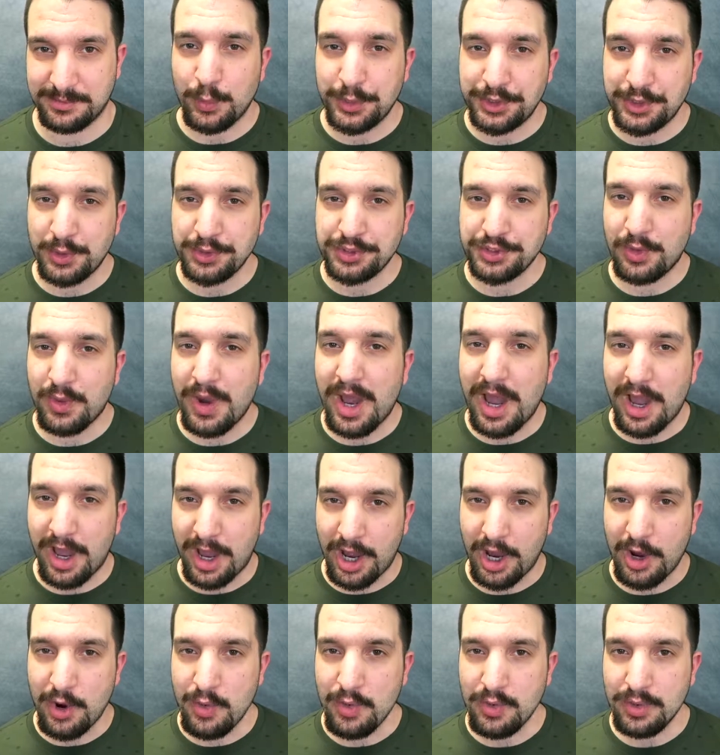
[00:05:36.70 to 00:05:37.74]
We don't know
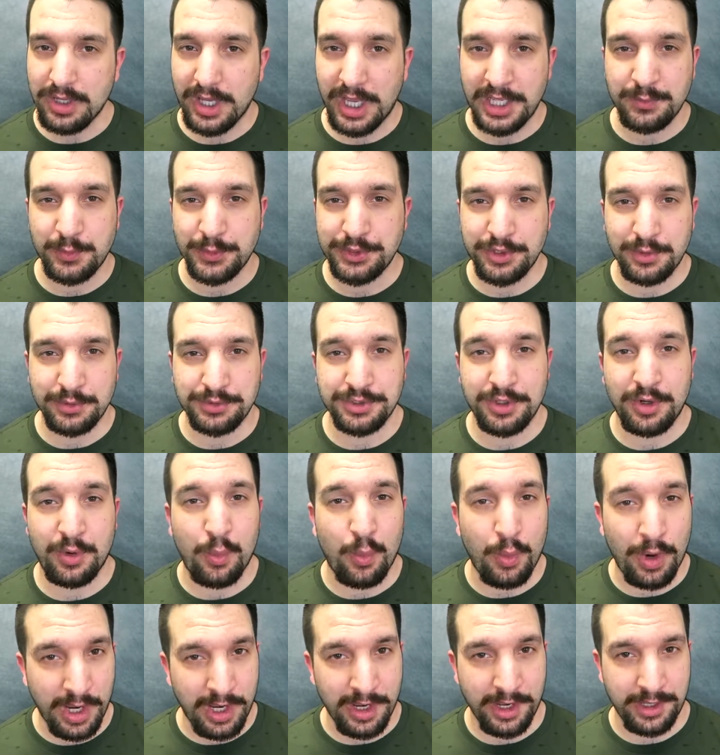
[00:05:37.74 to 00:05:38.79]
how and we don't know
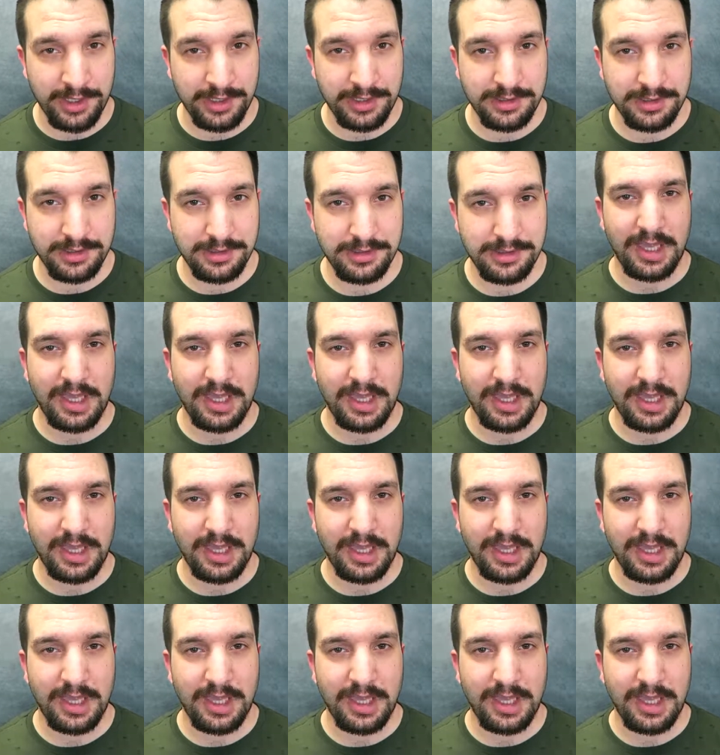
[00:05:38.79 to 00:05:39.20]
why.